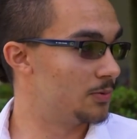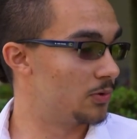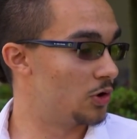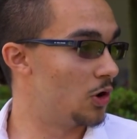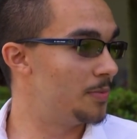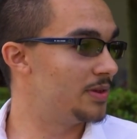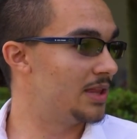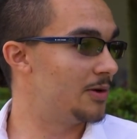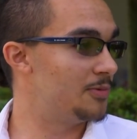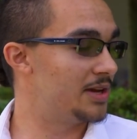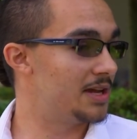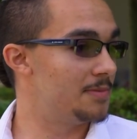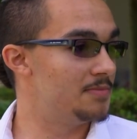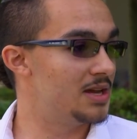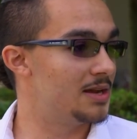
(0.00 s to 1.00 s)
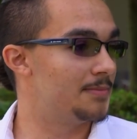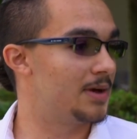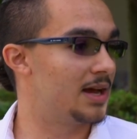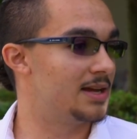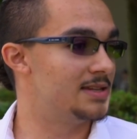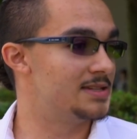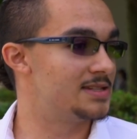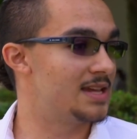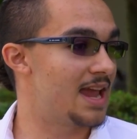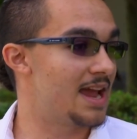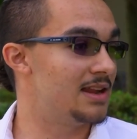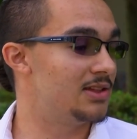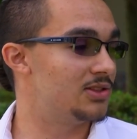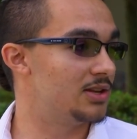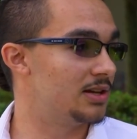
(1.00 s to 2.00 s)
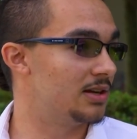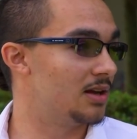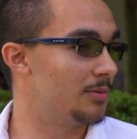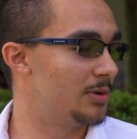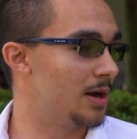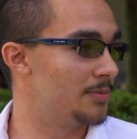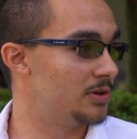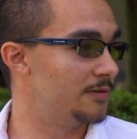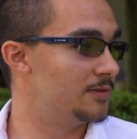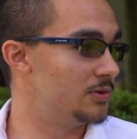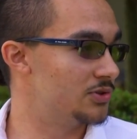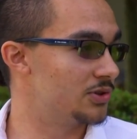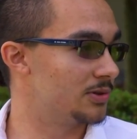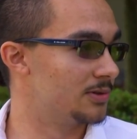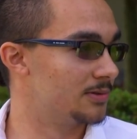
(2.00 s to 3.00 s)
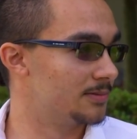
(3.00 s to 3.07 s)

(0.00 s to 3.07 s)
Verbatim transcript: we're hoping that we can minimize anything coming up in the future.